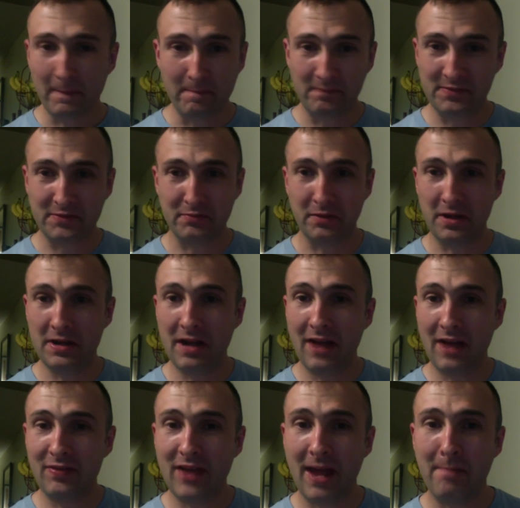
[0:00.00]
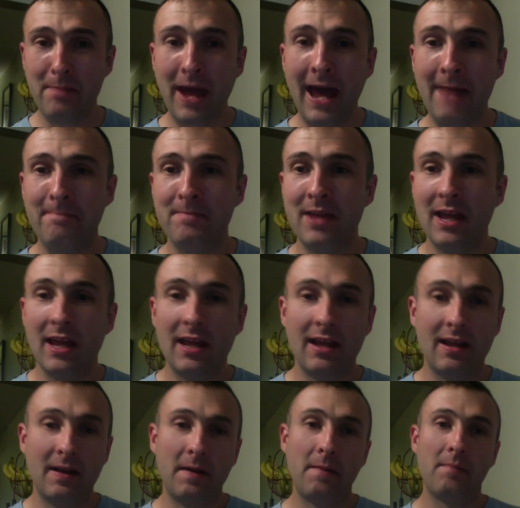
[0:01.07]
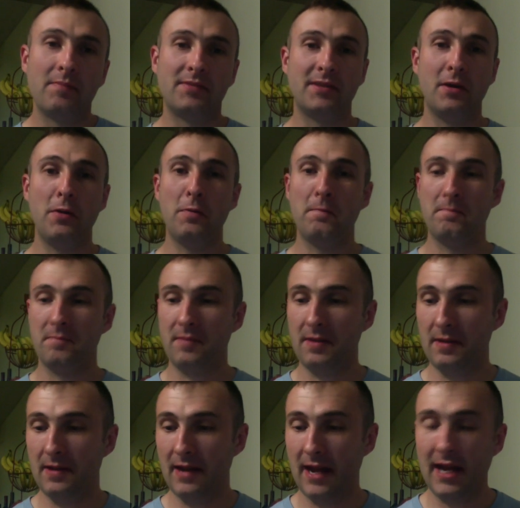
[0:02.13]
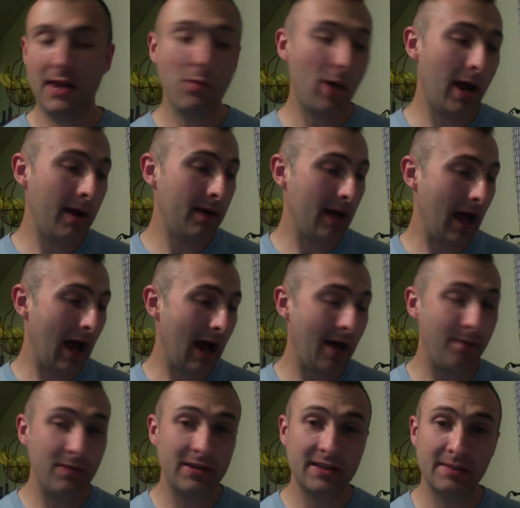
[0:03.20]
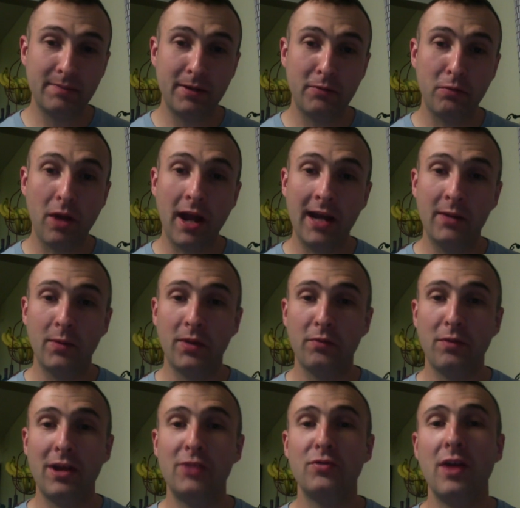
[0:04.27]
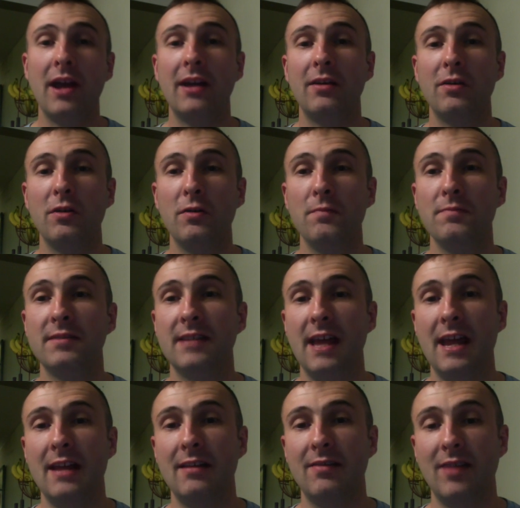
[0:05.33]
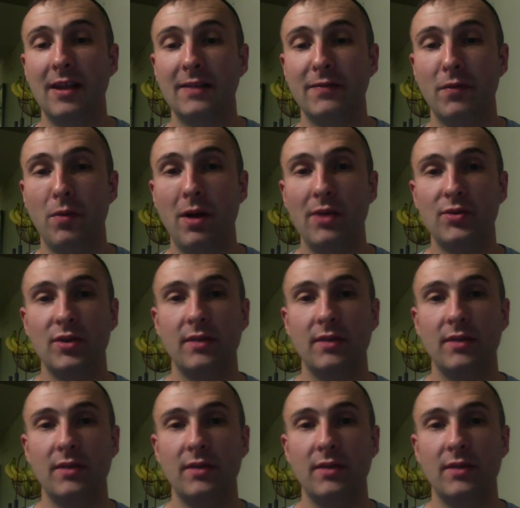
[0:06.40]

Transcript: It's really not that bad. So, anyway, this has been Ryan with Red Dragon Herbs, and thanks for watching.